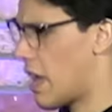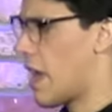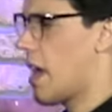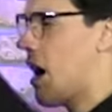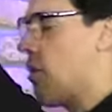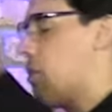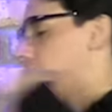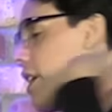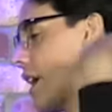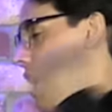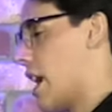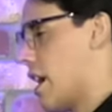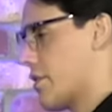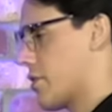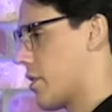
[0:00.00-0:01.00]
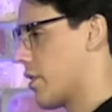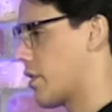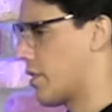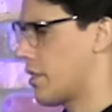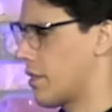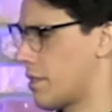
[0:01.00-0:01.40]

Yeah, I work at Oscar.